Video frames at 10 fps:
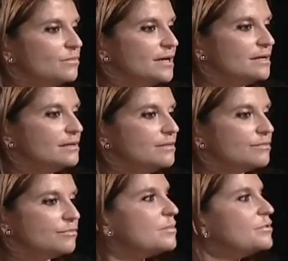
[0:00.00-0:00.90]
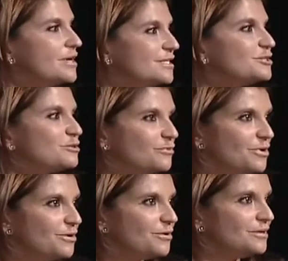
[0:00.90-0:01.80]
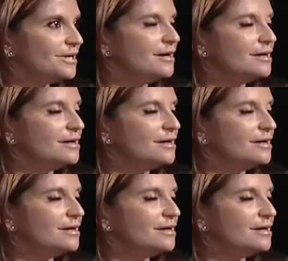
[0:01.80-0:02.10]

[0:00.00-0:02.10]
when the rubber hits the road,